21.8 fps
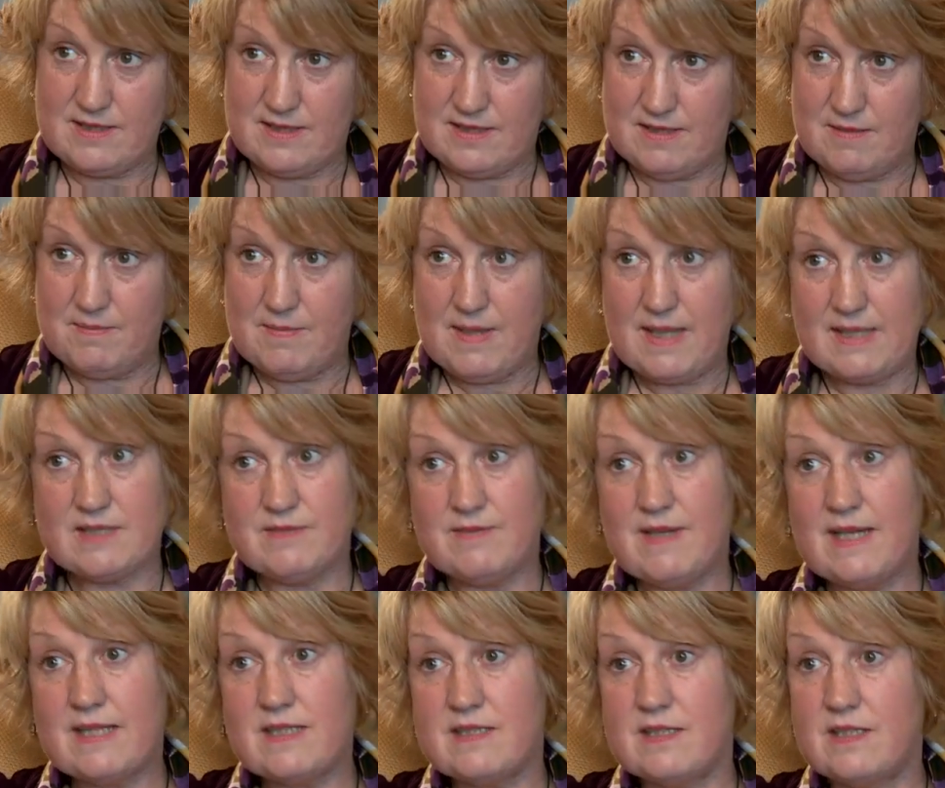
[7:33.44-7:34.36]
the max
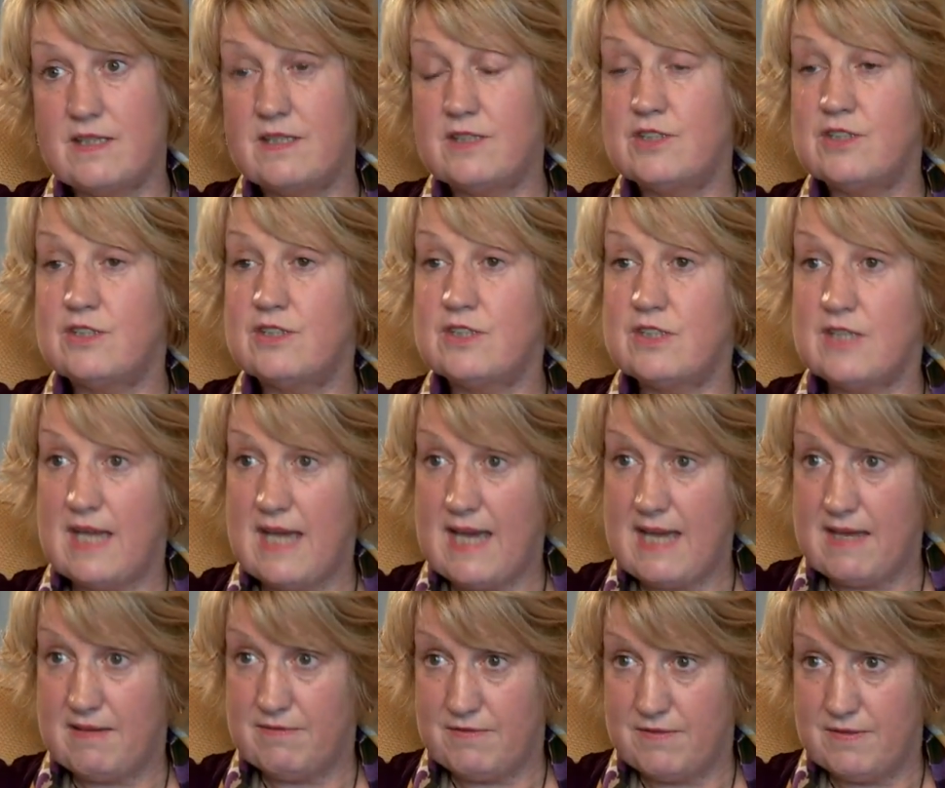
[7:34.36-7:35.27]
fax surgeon to
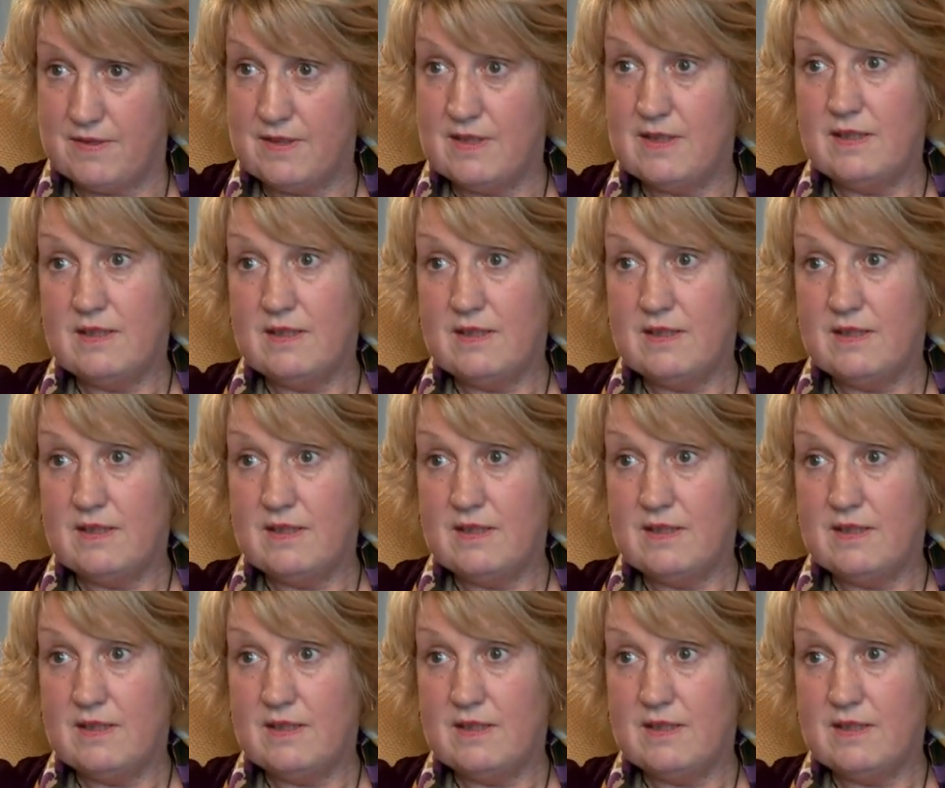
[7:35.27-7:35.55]
have